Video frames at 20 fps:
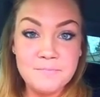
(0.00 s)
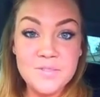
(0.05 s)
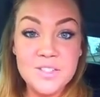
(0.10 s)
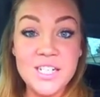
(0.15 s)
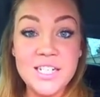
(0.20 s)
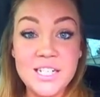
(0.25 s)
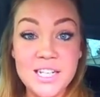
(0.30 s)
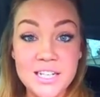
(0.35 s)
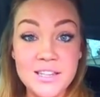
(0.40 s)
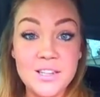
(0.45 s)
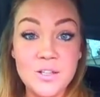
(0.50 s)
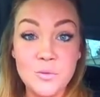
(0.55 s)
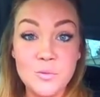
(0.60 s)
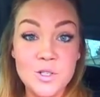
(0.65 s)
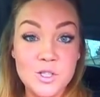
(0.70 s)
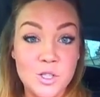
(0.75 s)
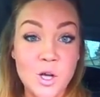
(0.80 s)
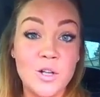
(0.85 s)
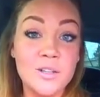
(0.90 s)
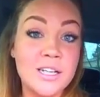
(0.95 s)
to get the
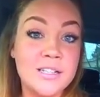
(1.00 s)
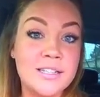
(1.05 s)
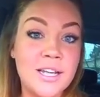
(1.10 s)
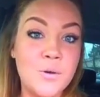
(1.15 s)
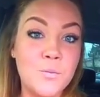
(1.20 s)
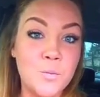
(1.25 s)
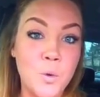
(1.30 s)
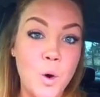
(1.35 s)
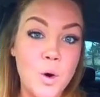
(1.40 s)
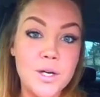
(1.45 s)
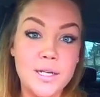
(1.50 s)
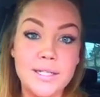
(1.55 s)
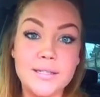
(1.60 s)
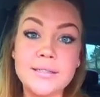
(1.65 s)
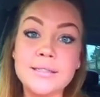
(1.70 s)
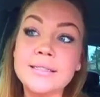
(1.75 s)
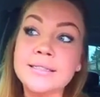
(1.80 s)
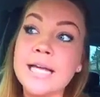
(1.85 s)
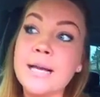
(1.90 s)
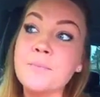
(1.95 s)
result that they wanted.
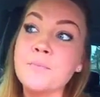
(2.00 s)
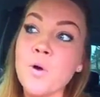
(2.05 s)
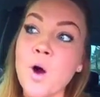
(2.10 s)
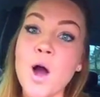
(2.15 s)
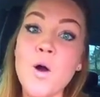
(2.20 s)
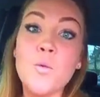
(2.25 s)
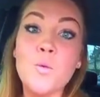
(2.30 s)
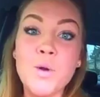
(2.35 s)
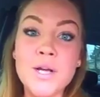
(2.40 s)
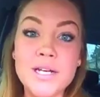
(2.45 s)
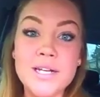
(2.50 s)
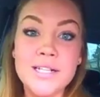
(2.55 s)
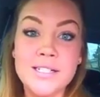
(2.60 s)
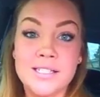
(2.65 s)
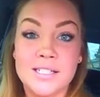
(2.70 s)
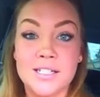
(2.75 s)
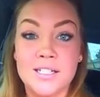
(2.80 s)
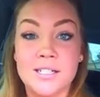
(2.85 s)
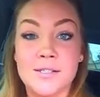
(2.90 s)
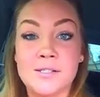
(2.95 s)
They brought
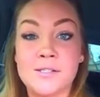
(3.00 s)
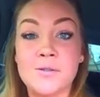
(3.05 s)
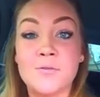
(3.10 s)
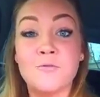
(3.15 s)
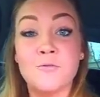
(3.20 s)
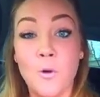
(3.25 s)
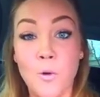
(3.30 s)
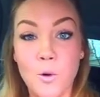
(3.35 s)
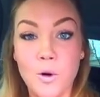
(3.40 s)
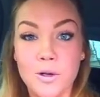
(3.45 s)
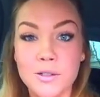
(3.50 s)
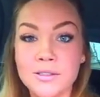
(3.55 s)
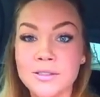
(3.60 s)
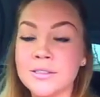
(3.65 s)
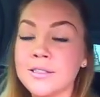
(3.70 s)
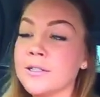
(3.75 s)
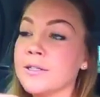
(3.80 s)
witnesses forth